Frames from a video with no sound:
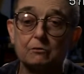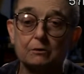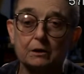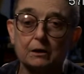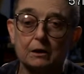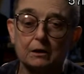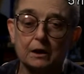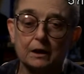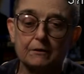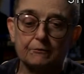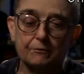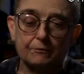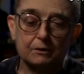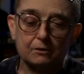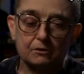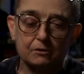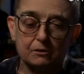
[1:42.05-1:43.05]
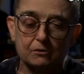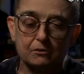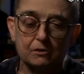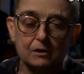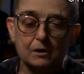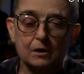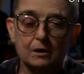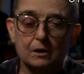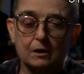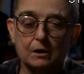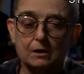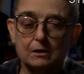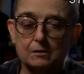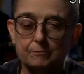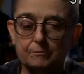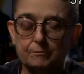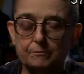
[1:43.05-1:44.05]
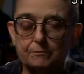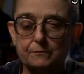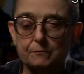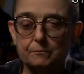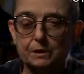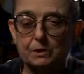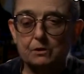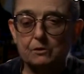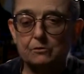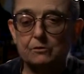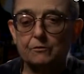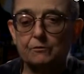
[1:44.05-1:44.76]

We, like, for instance, because